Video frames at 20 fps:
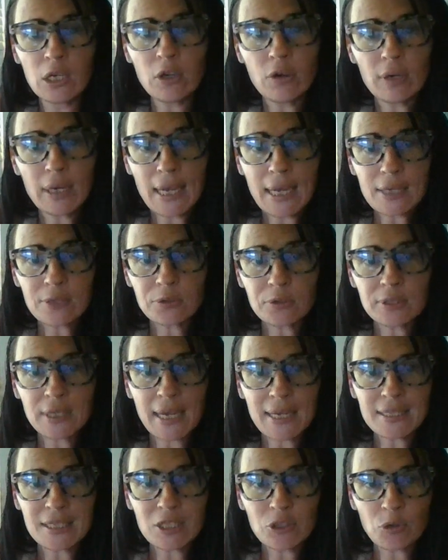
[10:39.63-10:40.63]
You're an
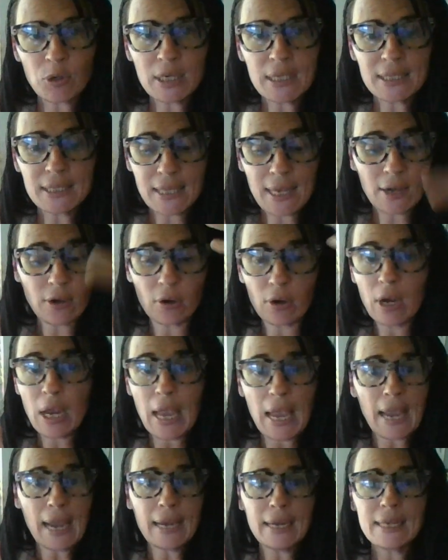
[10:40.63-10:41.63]
exercising trendsetter,
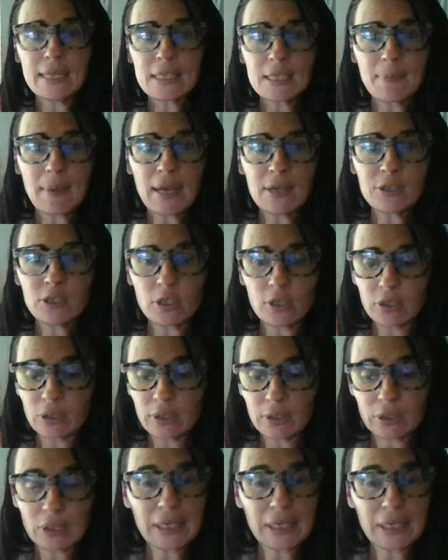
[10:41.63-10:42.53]
and it's about to